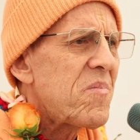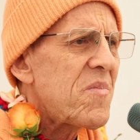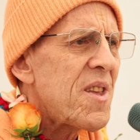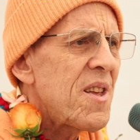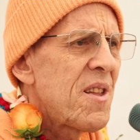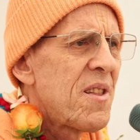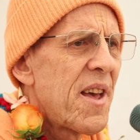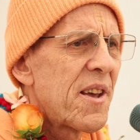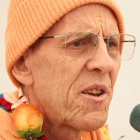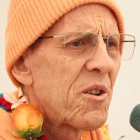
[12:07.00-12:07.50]

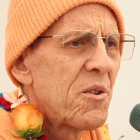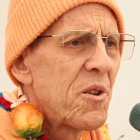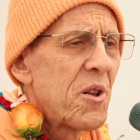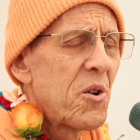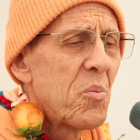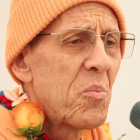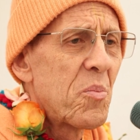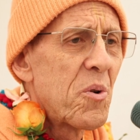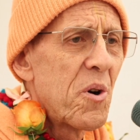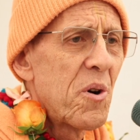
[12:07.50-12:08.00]
Like a
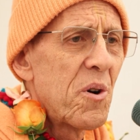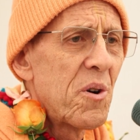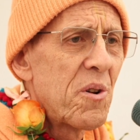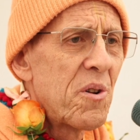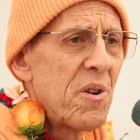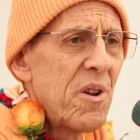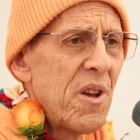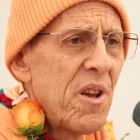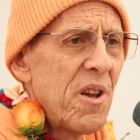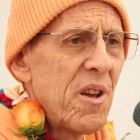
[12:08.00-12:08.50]
little
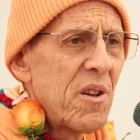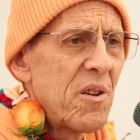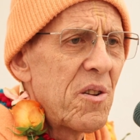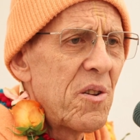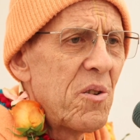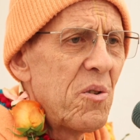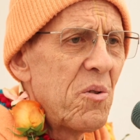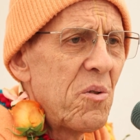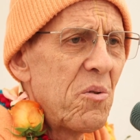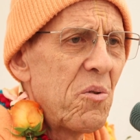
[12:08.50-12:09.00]
bird,
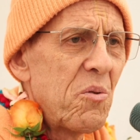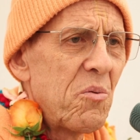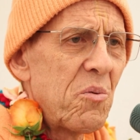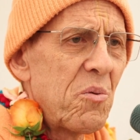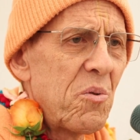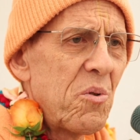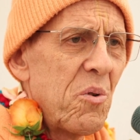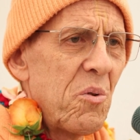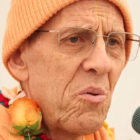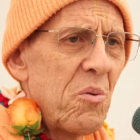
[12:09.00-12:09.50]

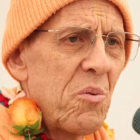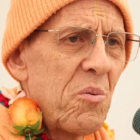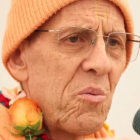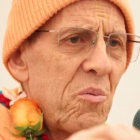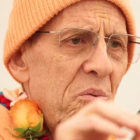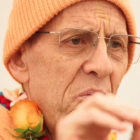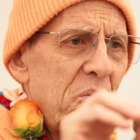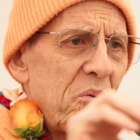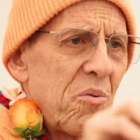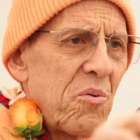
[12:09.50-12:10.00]
you
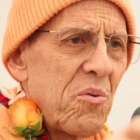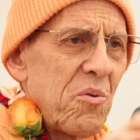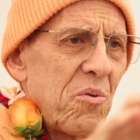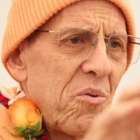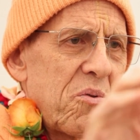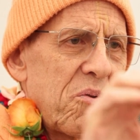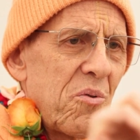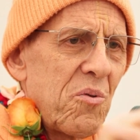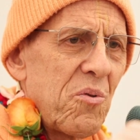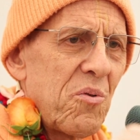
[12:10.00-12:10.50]

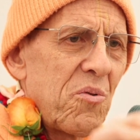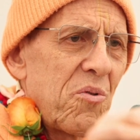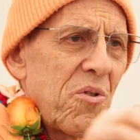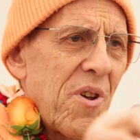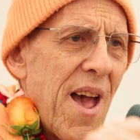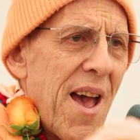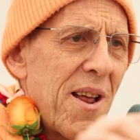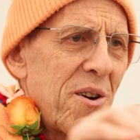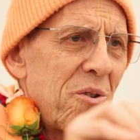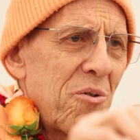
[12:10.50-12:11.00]

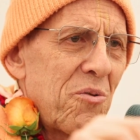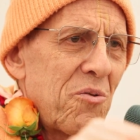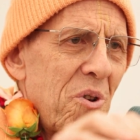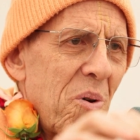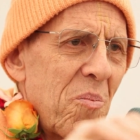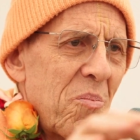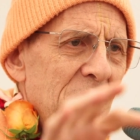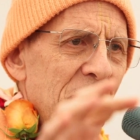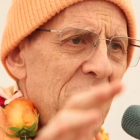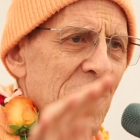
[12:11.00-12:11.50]
scatter
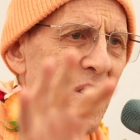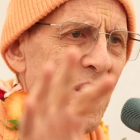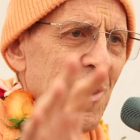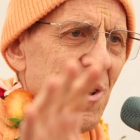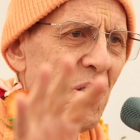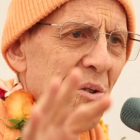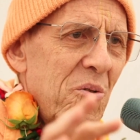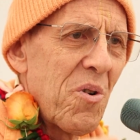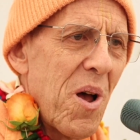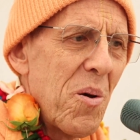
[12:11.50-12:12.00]
some
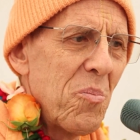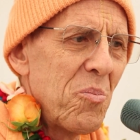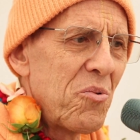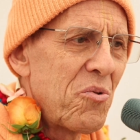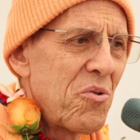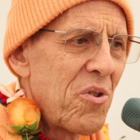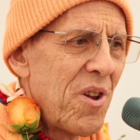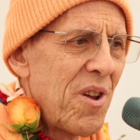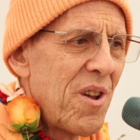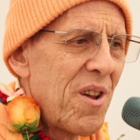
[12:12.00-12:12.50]

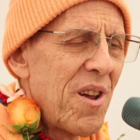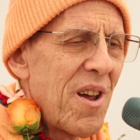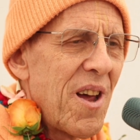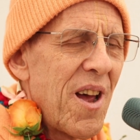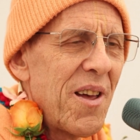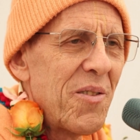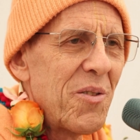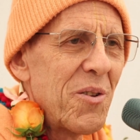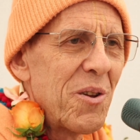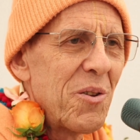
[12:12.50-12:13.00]
crumbs,
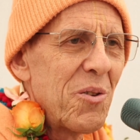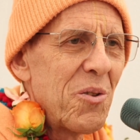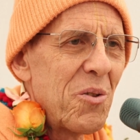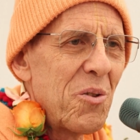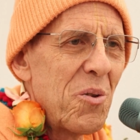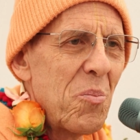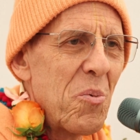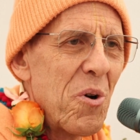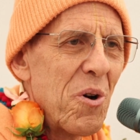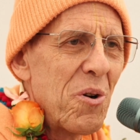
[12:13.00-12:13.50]
and the
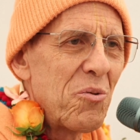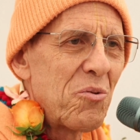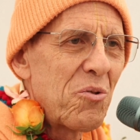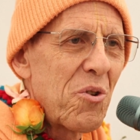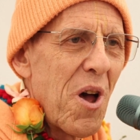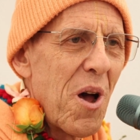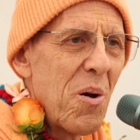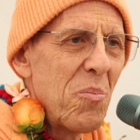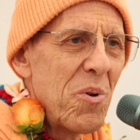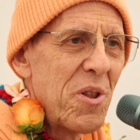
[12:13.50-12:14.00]
birds
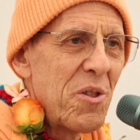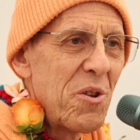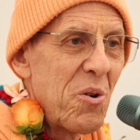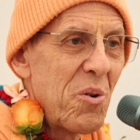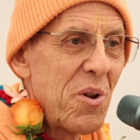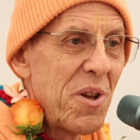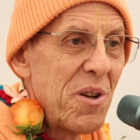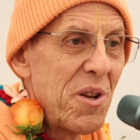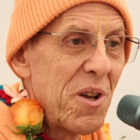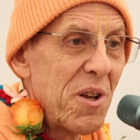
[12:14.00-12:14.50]
come and they're
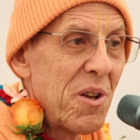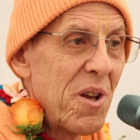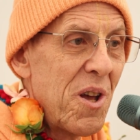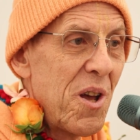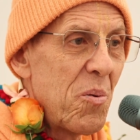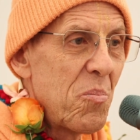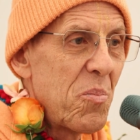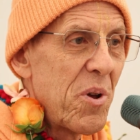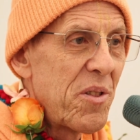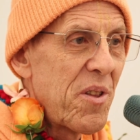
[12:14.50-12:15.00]
eating,
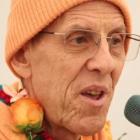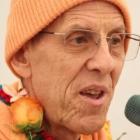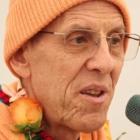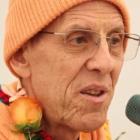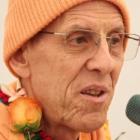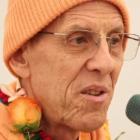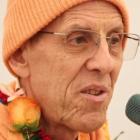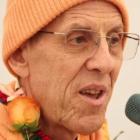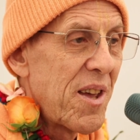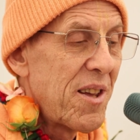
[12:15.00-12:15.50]
but
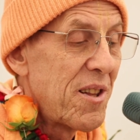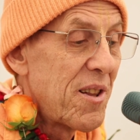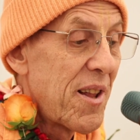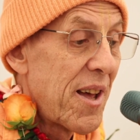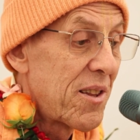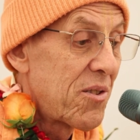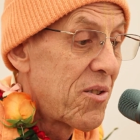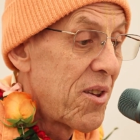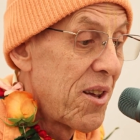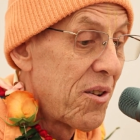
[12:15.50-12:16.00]
they eat
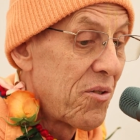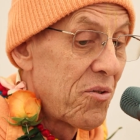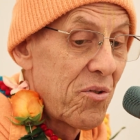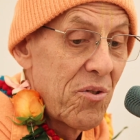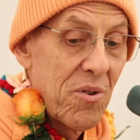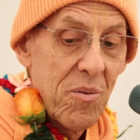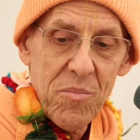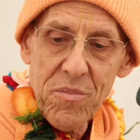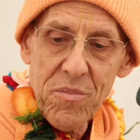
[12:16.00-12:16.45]
like this.